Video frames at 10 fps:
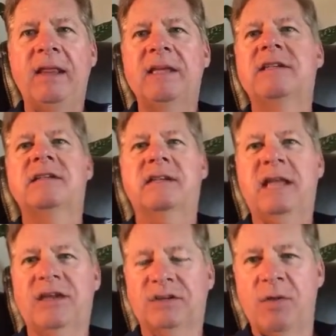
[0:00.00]
This is a
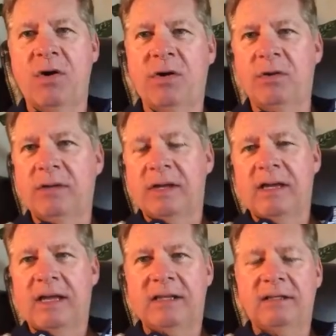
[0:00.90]
testimonial.
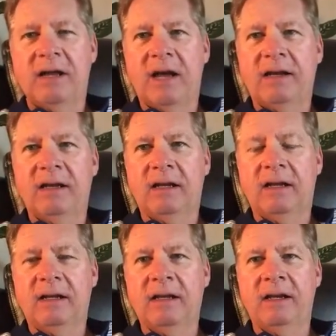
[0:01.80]
It's not
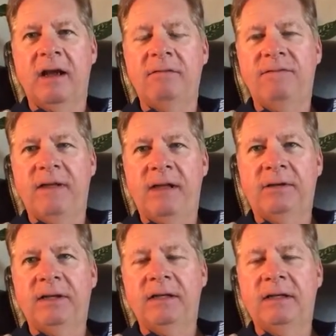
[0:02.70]
an
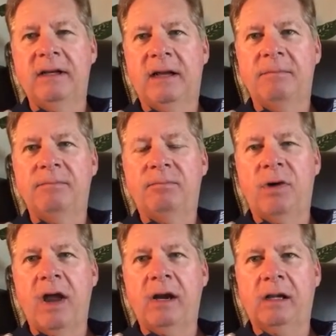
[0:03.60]
unfounded
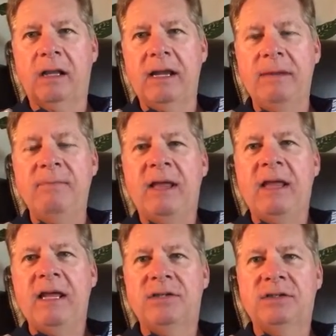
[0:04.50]
product claim.
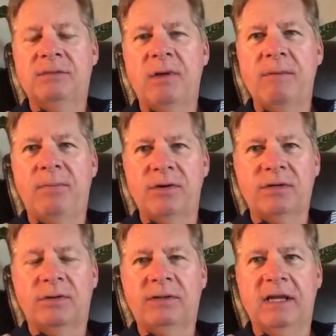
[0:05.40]
It's just my
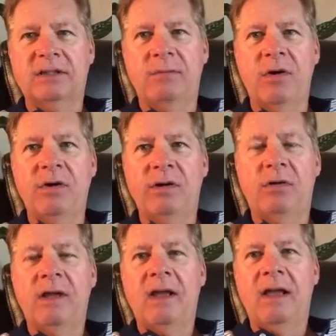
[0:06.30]
personal
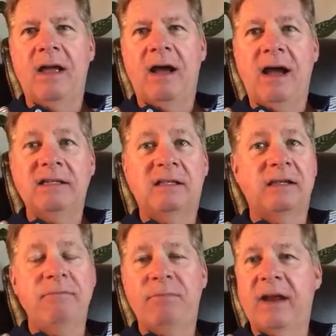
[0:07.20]
testimonial. I
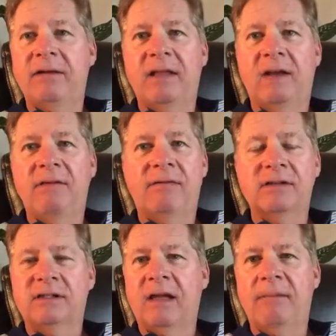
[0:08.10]
sleep better than I've
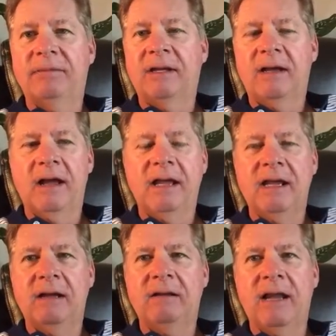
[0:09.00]
ever slept.
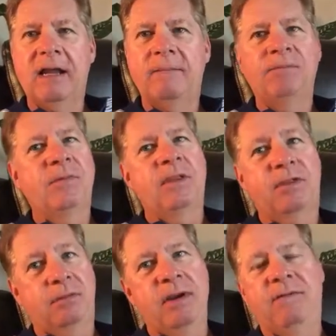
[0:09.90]
I take
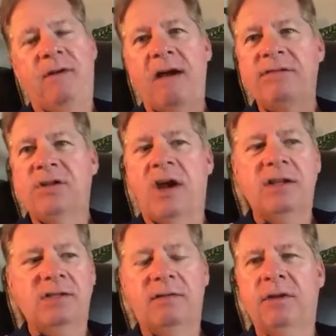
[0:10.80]
3 to 5
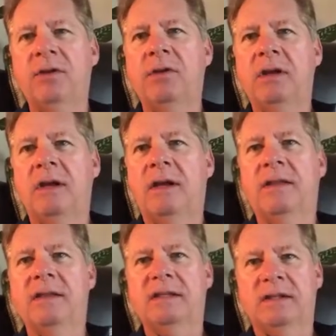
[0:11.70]
shots of
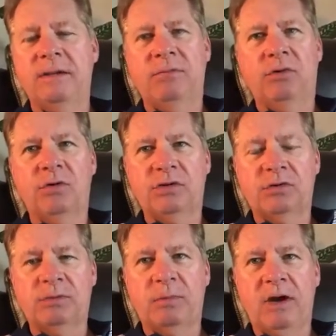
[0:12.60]
the sleep
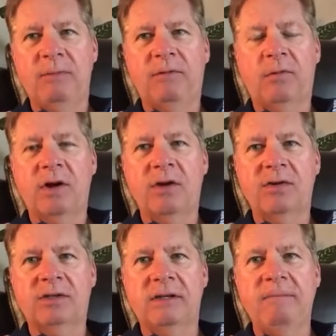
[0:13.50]
nutritional spray before I go
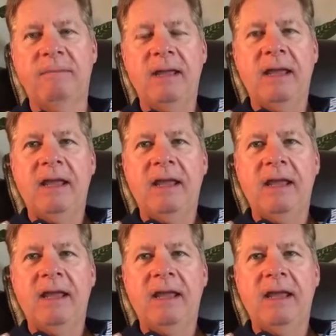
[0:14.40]
to sleep,